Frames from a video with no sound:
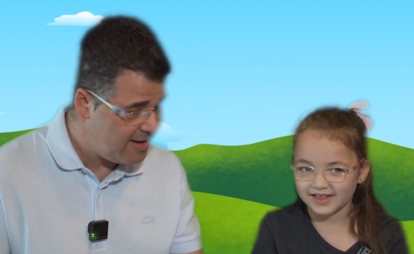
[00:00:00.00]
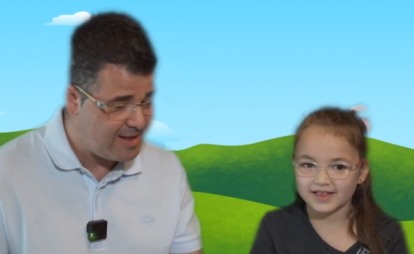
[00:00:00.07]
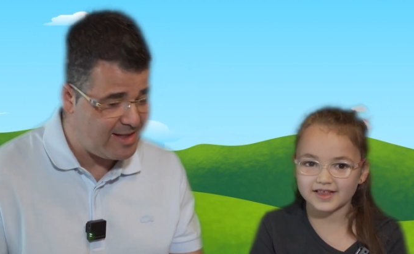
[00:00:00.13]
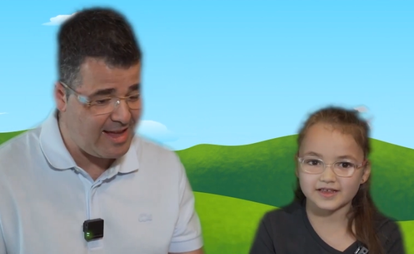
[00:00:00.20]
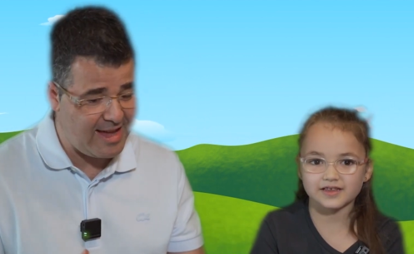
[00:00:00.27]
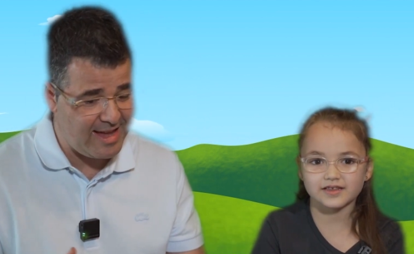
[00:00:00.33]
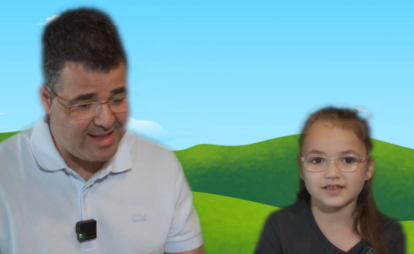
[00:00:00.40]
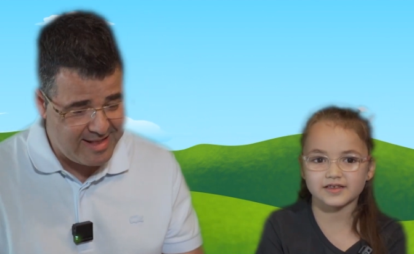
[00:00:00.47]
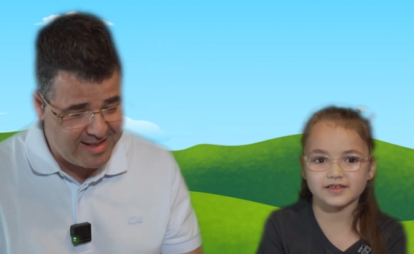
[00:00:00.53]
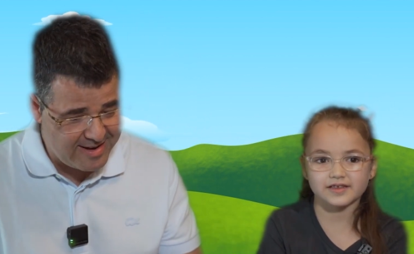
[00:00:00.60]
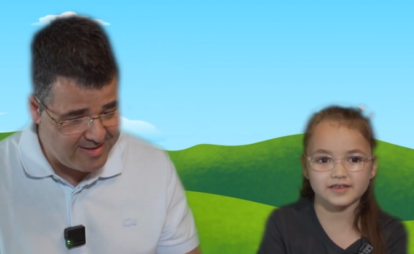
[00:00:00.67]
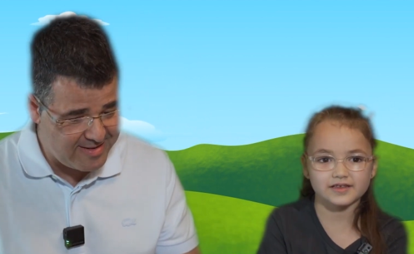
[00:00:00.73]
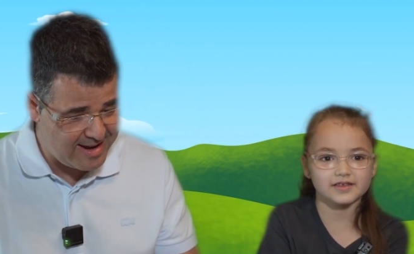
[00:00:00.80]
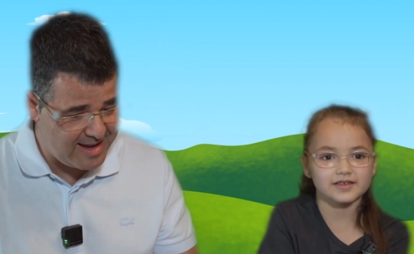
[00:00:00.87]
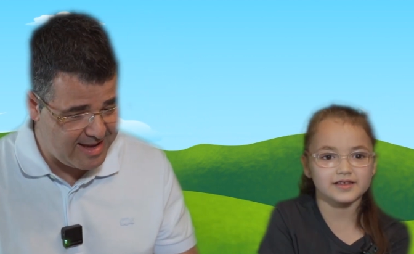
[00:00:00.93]
Speaker 1: the
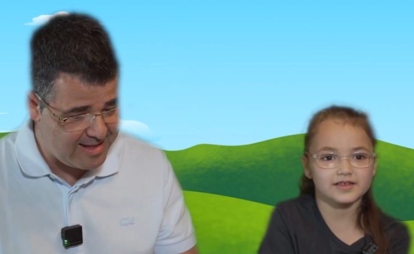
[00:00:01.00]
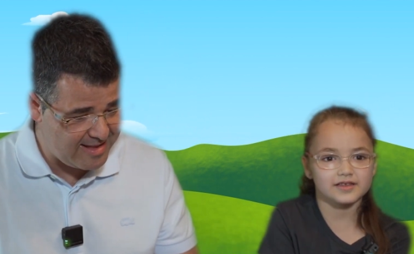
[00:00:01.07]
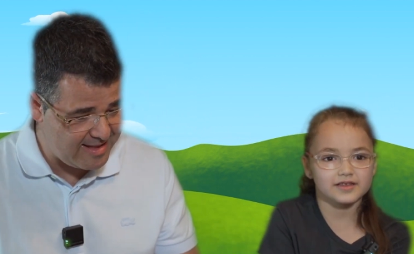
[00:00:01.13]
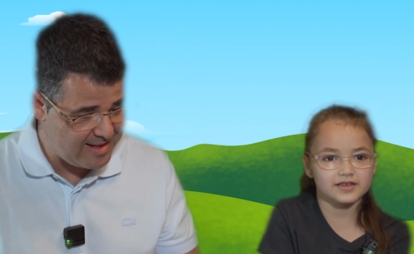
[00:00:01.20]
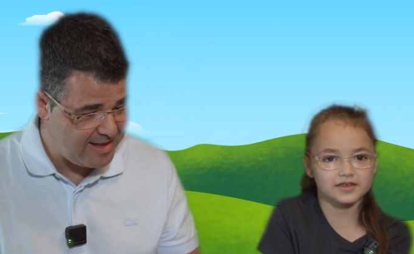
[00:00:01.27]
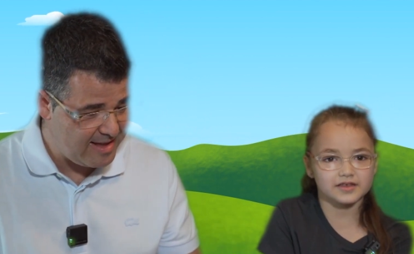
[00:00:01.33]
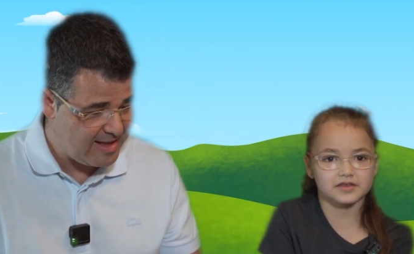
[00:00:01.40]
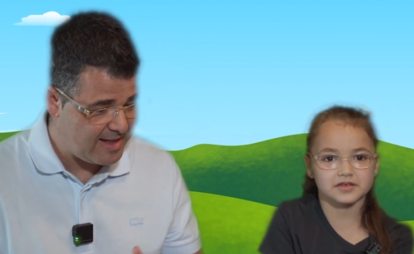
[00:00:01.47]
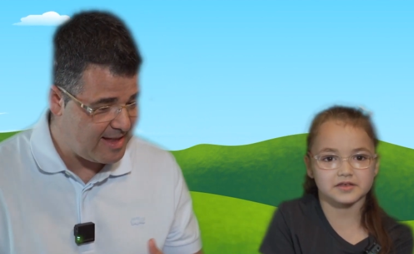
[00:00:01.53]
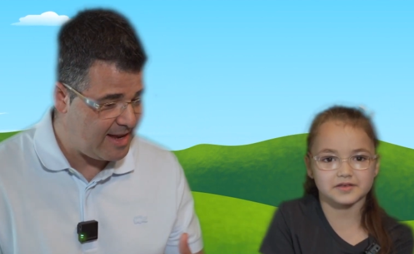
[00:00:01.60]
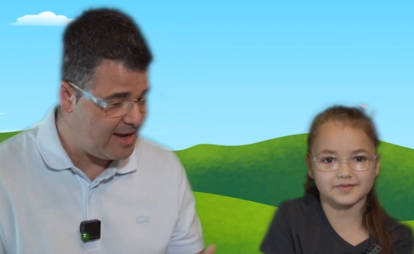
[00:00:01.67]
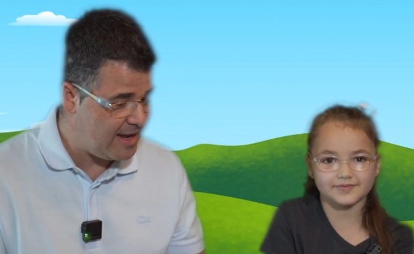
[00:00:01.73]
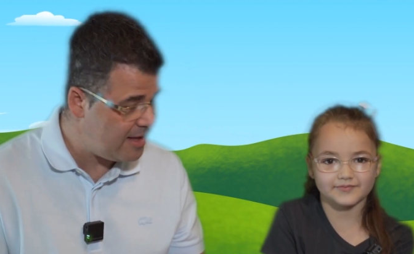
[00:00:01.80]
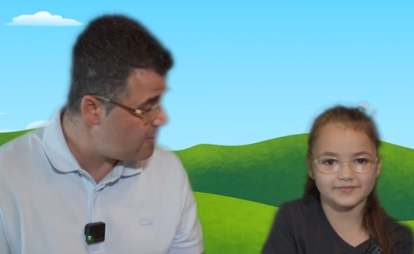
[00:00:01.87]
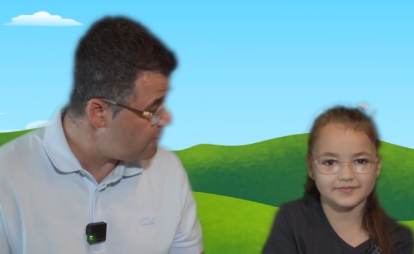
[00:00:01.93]
internet, the
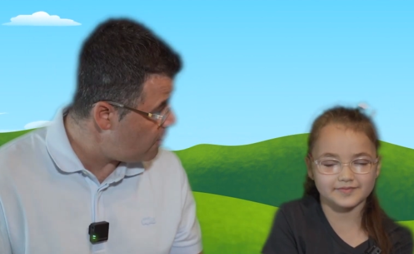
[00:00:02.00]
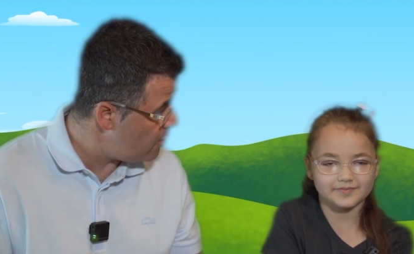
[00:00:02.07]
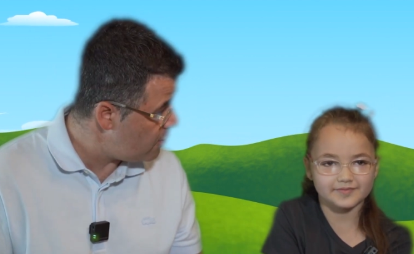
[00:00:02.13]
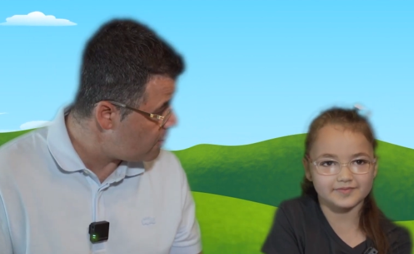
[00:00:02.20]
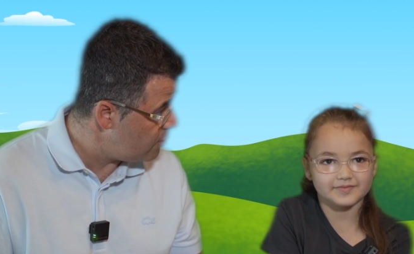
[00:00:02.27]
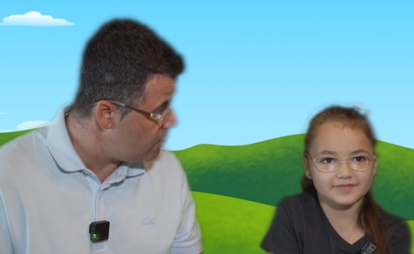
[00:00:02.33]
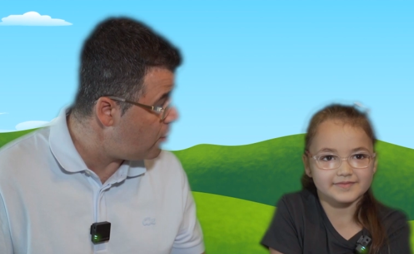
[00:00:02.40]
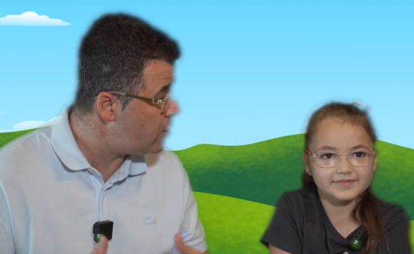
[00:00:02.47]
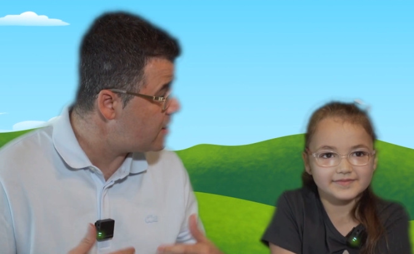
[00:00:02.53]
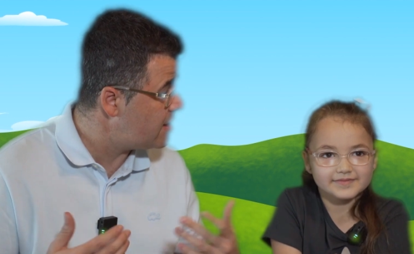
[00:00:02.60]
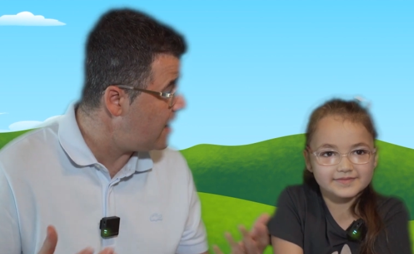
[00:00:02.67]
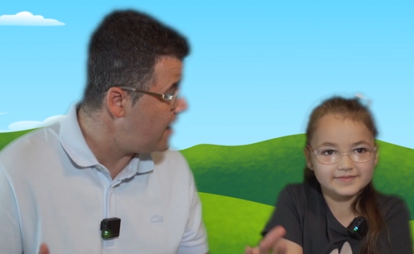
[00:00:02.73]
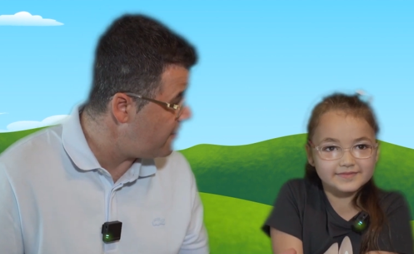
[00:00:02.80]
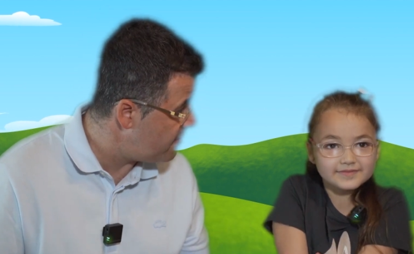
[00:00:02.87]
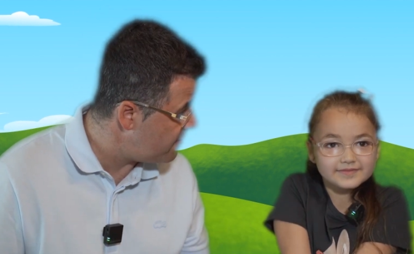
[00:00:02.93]
network more
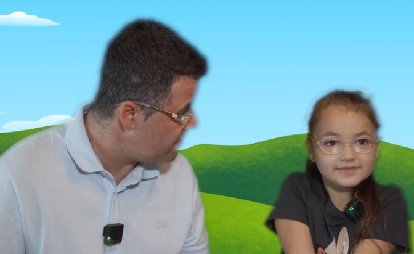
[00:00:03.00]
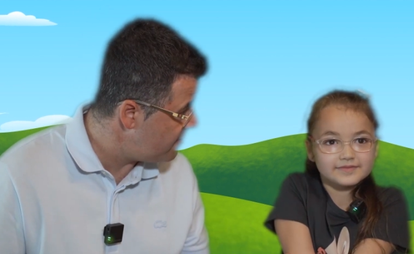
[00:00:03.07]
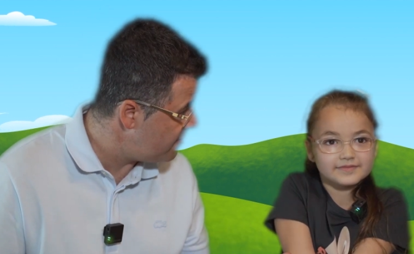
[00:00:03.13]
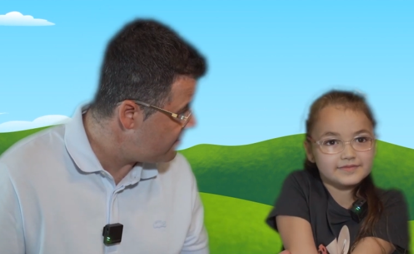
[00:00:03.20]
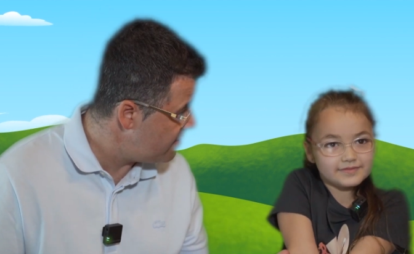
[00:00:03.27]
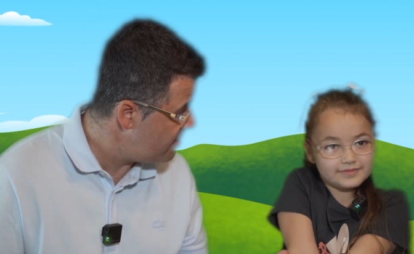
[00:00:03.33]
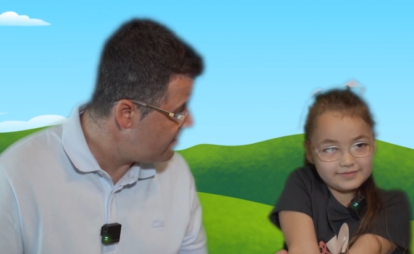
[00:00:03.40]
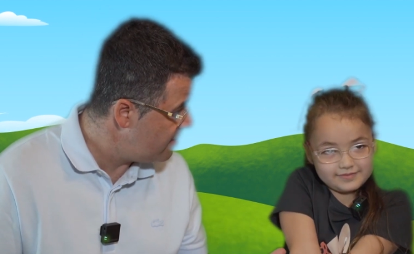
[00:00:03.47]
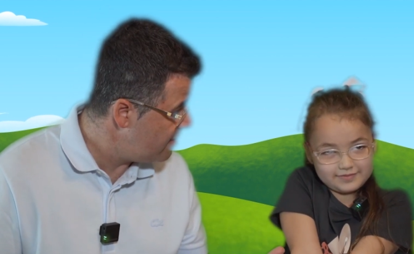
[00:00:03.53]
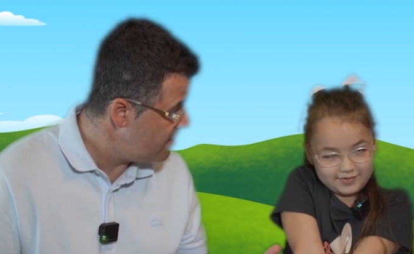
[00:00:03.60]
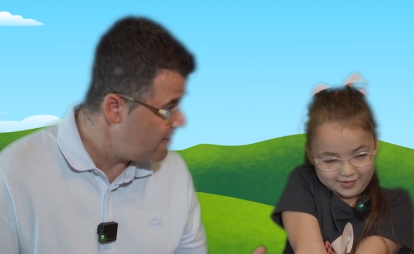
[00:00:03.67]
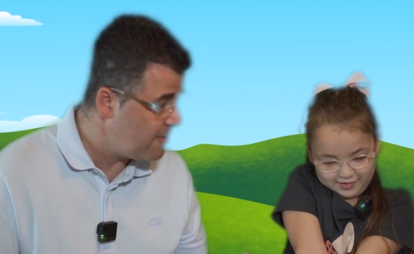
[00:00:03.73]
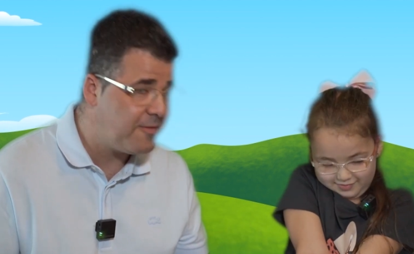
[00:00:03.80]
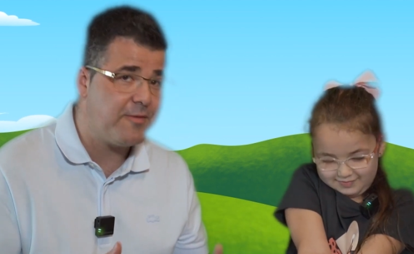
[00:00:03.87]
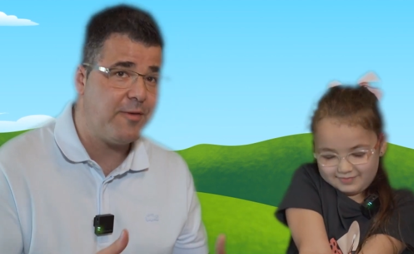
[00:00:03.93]
safe
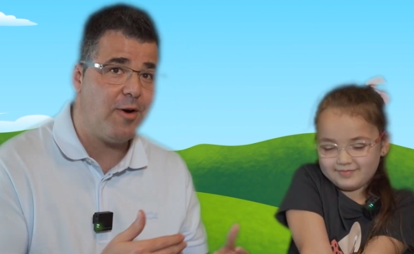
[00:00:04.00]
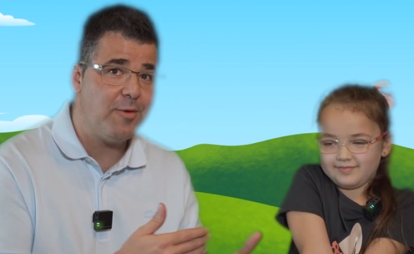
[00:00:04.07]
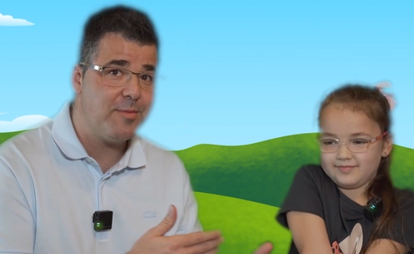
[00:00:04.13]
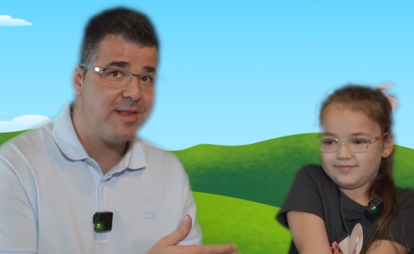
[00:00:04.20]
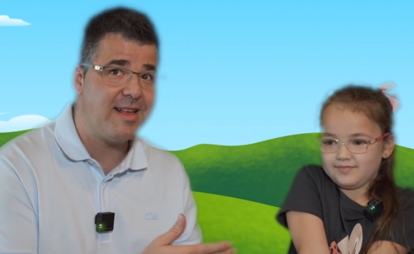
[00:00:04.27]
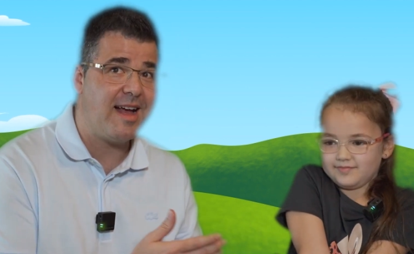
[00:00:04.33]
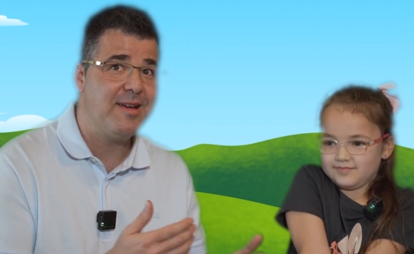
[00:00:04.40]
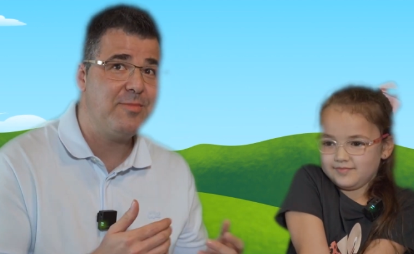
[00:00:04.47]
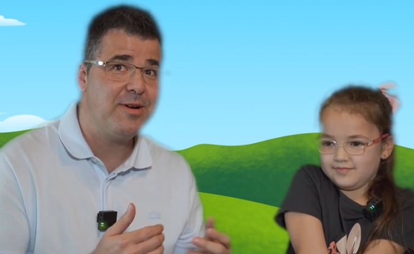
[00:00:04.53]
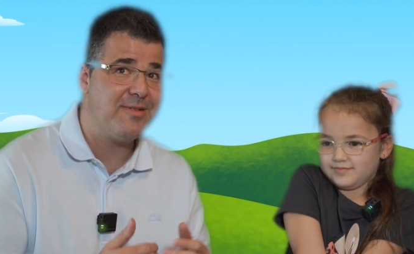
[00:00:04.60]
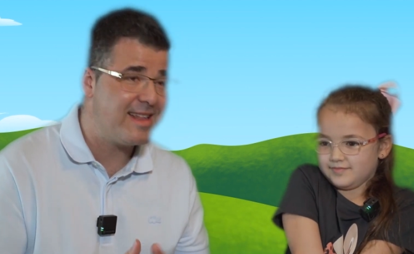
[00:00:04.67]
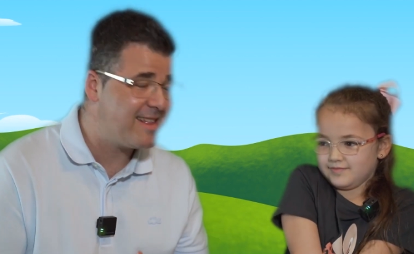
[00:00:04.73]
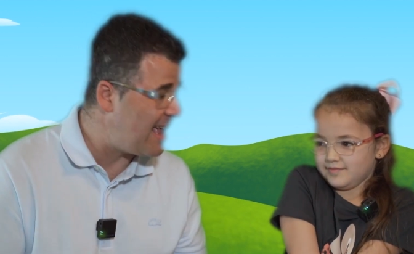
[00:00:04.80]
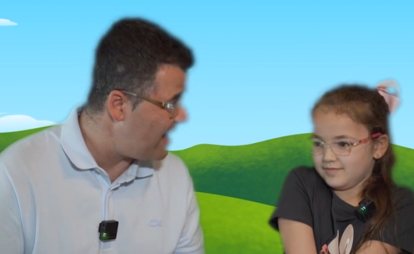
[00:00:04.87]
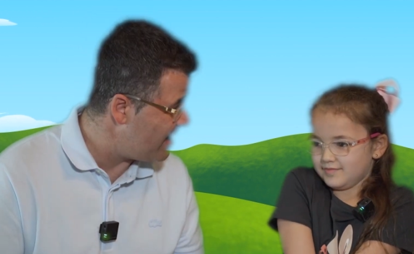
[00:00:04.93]
from
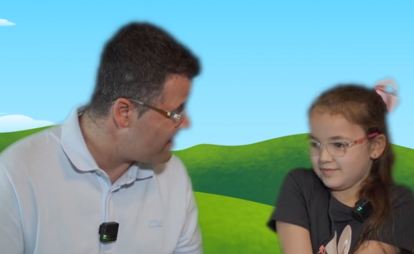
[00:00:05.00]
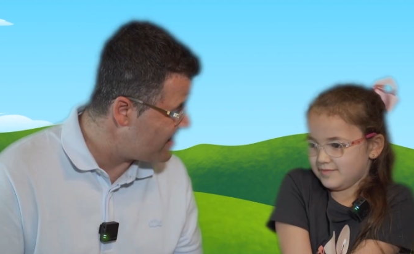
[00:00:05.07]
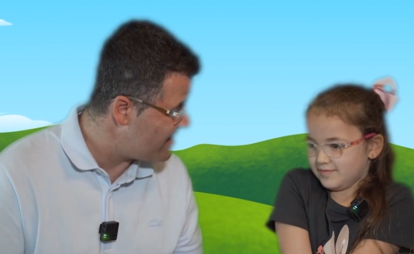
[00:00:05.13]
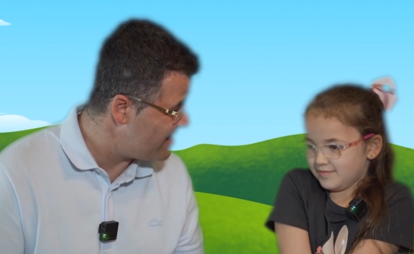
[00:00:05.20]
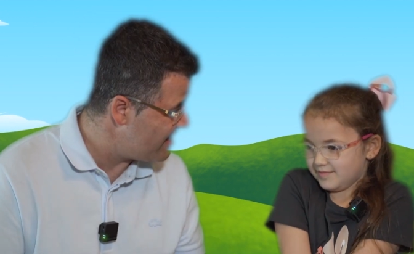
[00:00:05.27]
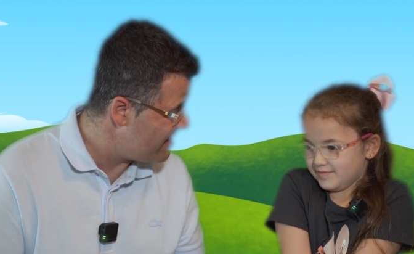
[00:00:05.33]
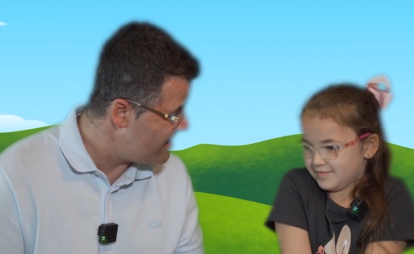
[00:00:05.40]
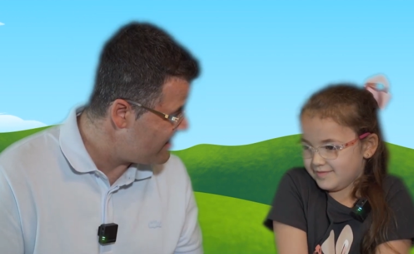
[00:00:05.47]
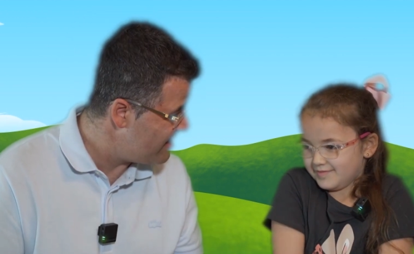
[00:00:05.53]
cyber attacks.